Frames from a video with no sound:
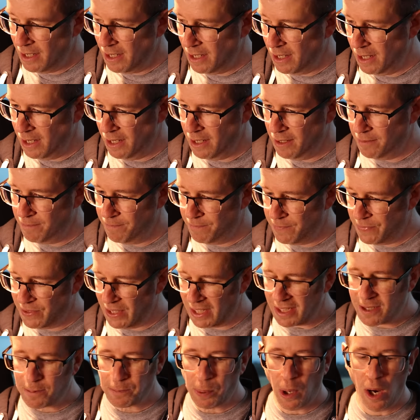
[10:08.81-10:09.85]

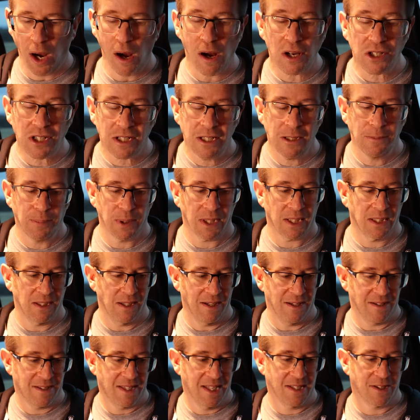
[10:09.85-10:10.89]
That's partially
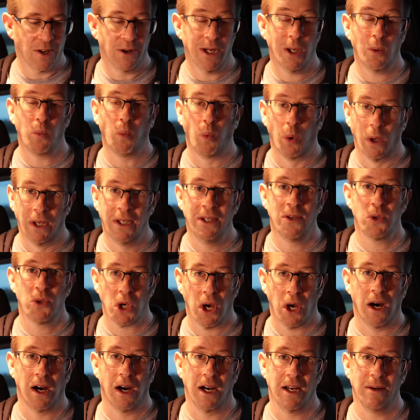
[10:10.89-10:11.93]
because there's only one
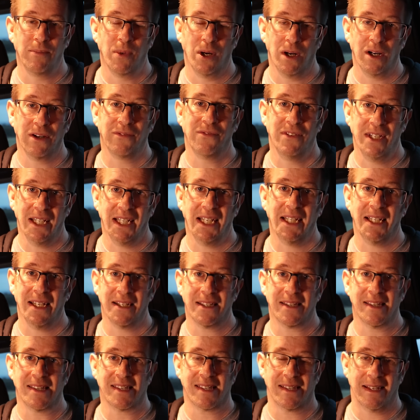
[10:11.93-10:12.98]
time I've
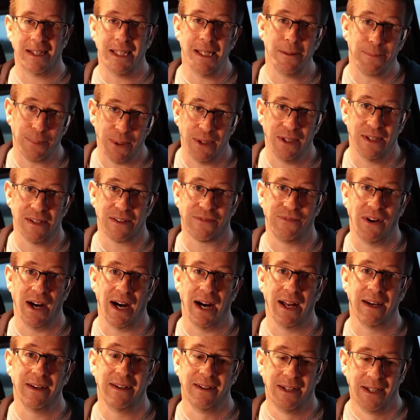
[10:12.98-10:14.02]
needed to sleep in this
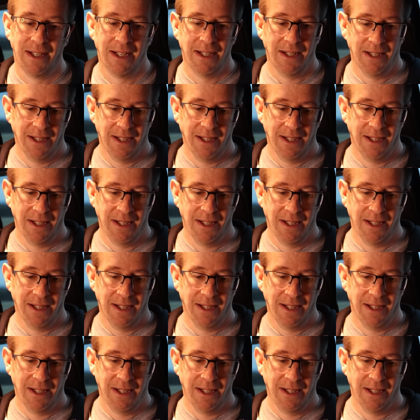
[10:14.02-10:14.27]
van